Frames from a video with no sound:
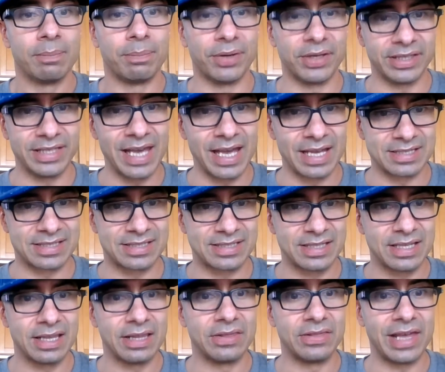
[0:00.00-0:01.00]
But
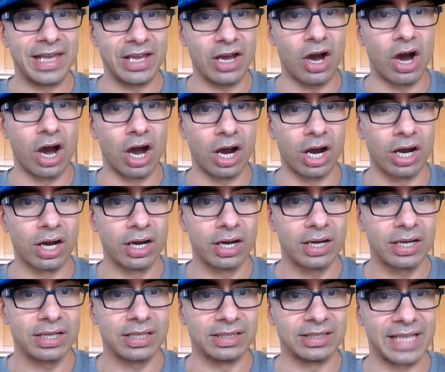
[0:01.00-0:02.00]
yes, they
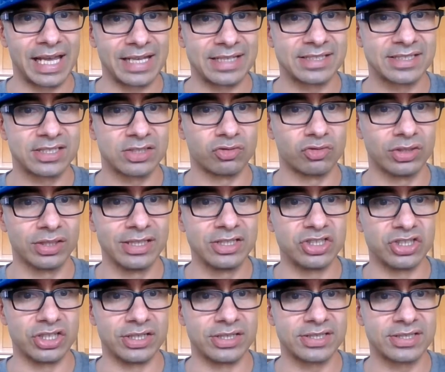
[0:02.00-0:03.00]
are less
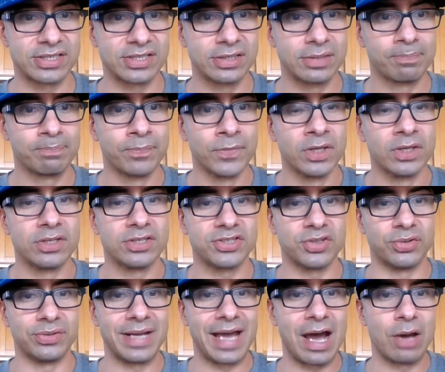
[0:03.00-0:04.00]
religious.
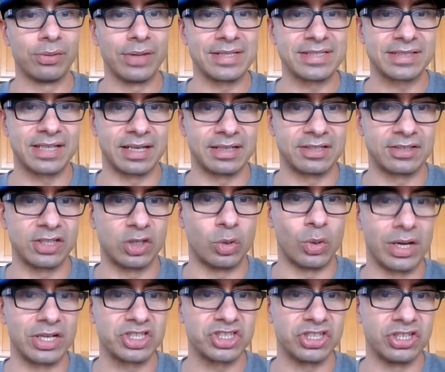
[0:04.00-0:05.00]
So now let's get to the
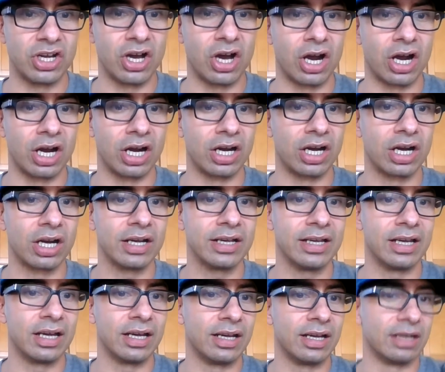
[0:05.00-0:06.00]
question are,
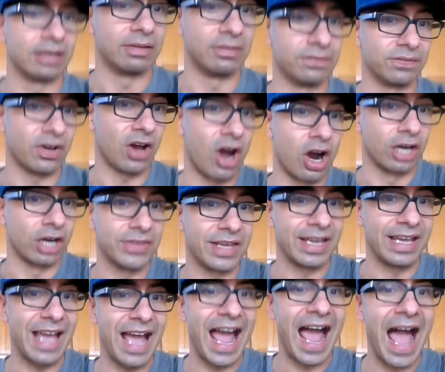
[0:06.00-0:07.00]
of are
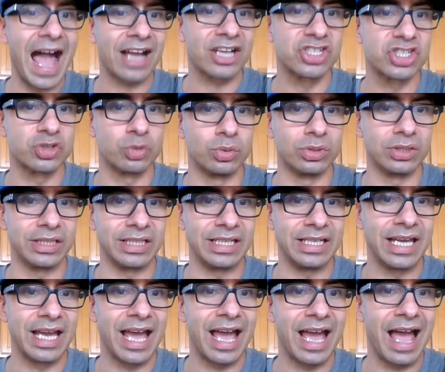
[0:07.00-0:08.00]
they
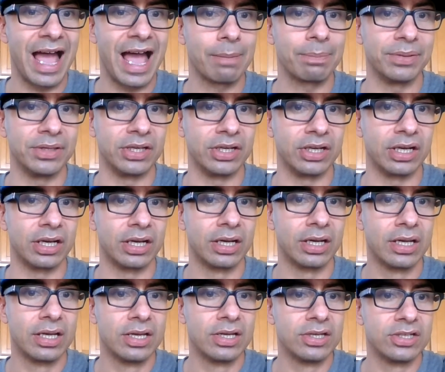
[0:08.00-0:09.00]
actually happier?
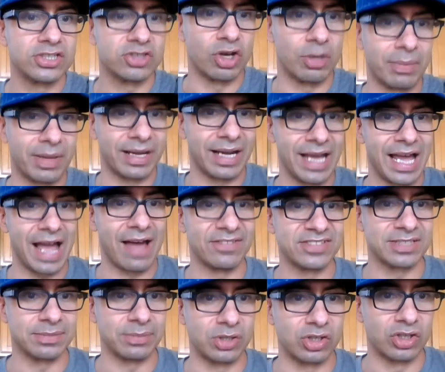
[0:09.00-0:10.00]
So I'm going to
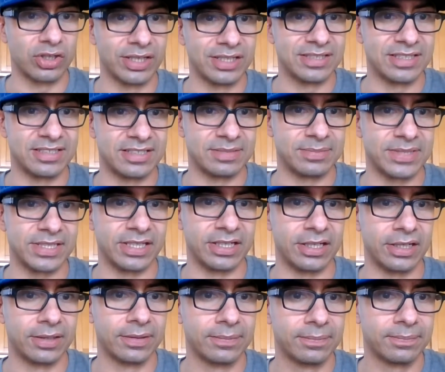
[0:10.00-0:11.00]
have some criticisms
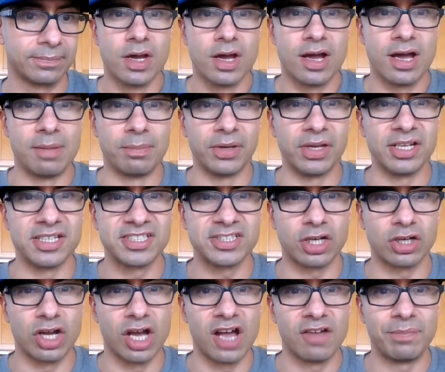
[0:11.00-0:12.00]
here. I'm going to
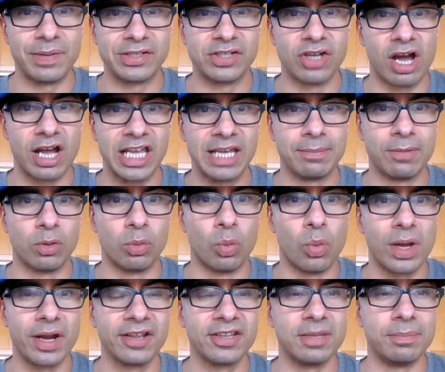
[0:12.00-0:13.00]
start off by talking about
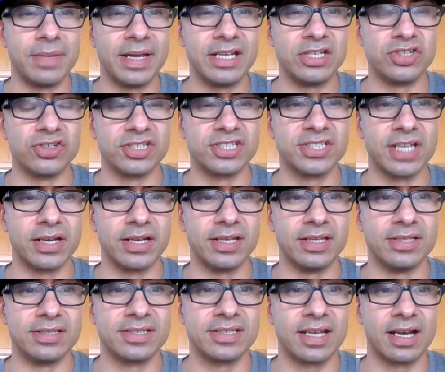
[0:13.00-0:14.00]
one of the major
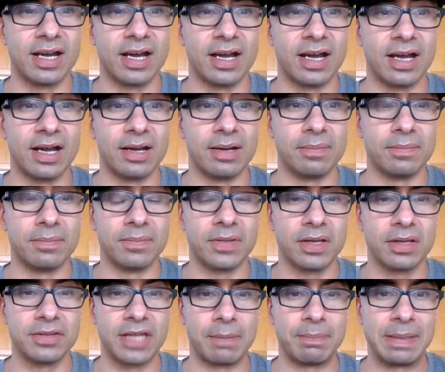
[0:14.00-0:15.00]
studies um,
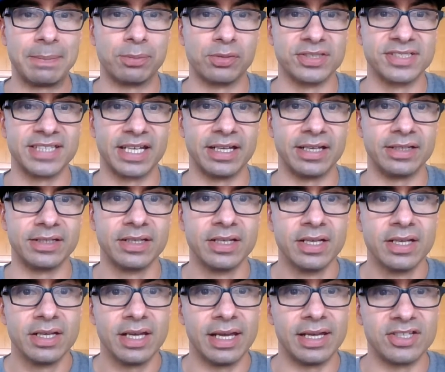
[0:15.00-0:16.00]
that people cite.
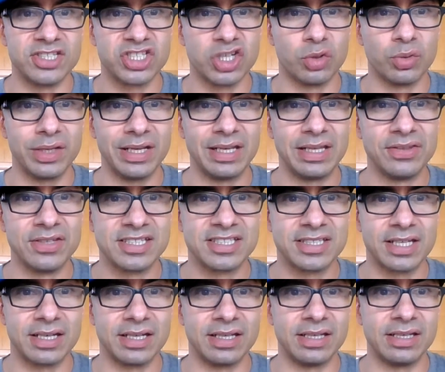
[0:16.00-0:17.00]
And so, in the
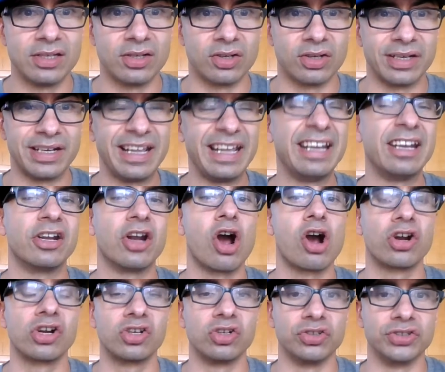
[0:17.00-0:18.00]
study, or in, in an
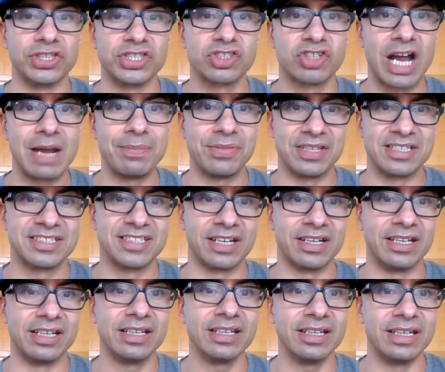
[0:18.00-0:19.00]
article describing the
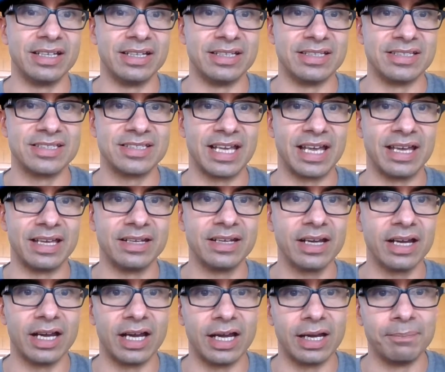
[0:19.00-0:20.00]
study, it is
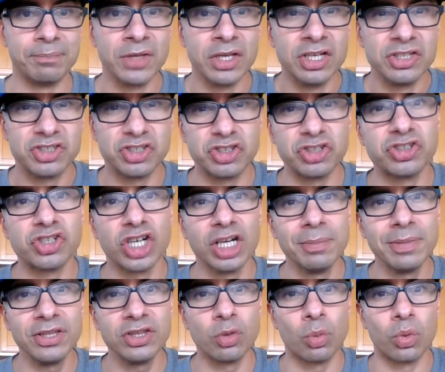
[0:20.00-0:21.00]
said uh, to
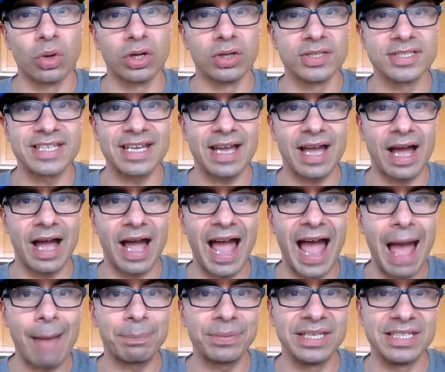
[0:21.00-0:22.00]
determine the world's
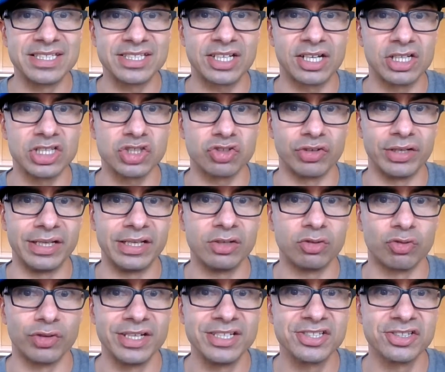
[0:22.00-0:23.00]
happiest country,
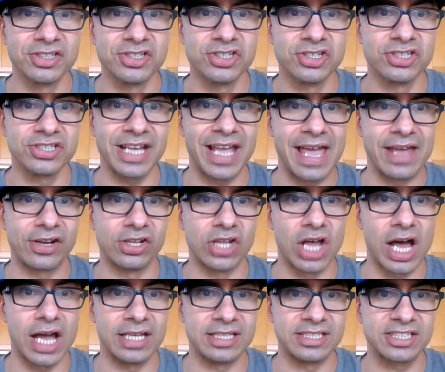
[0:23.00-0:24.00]
researchers
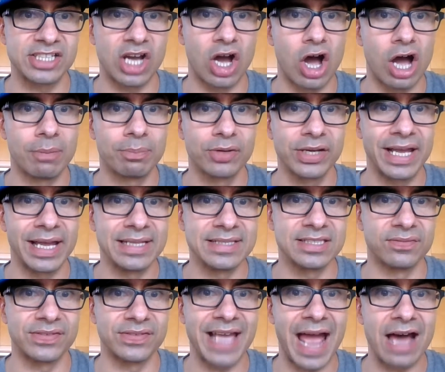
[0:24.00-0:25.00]
analyzed
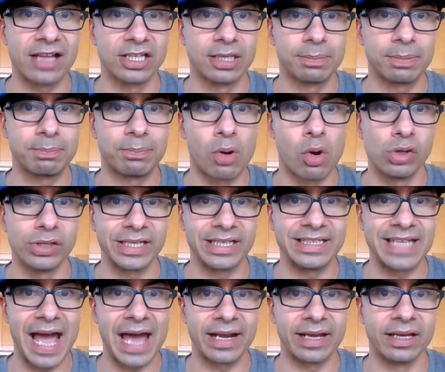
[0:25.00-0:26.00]
comprehensive Gallup
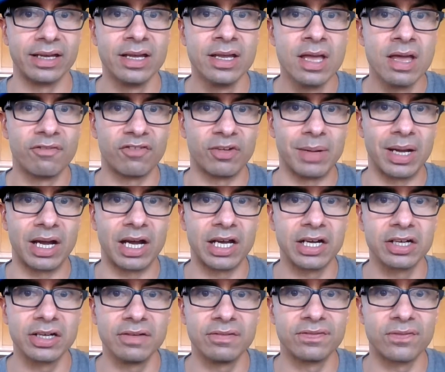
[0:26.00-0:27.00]
polling data from
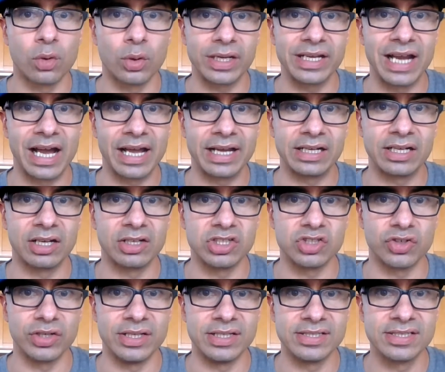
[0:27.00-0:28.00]
149
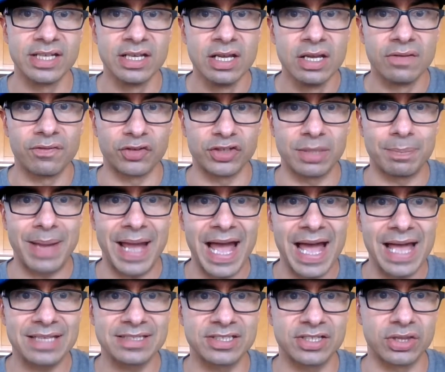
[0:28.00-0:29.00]
countries for the
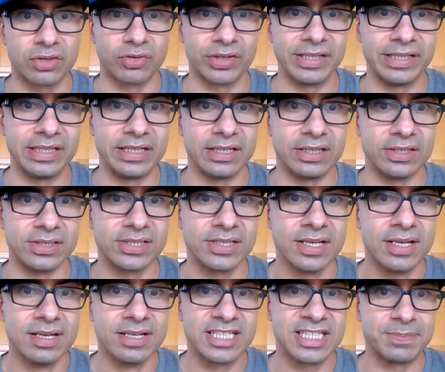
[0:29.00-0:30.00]
past three years,
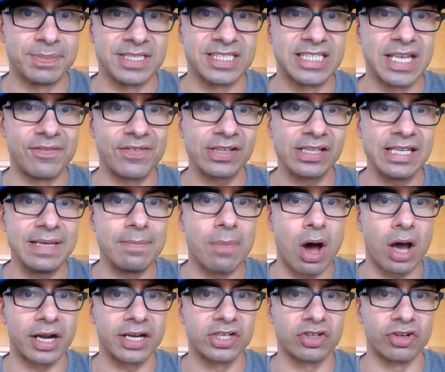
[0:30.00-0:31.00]
specifically
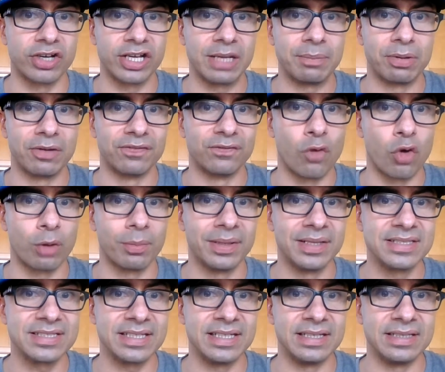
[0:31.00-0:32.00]
monitoring
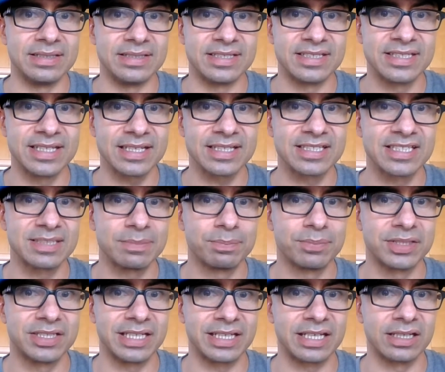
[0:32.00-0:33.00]
performance in six
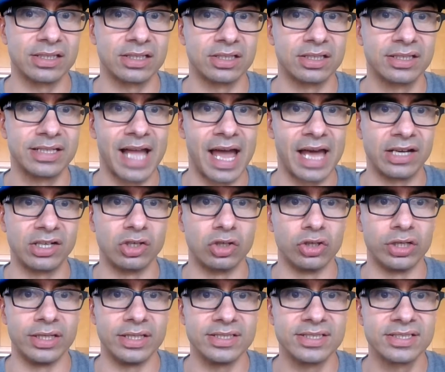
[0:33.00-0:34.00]
particular
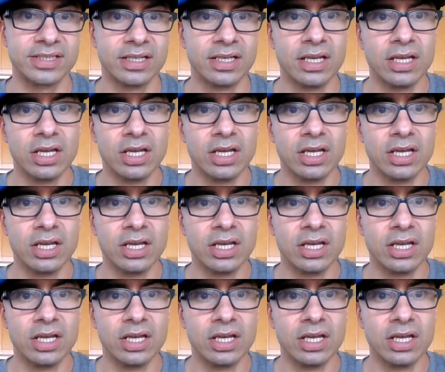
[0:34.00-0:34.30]
categories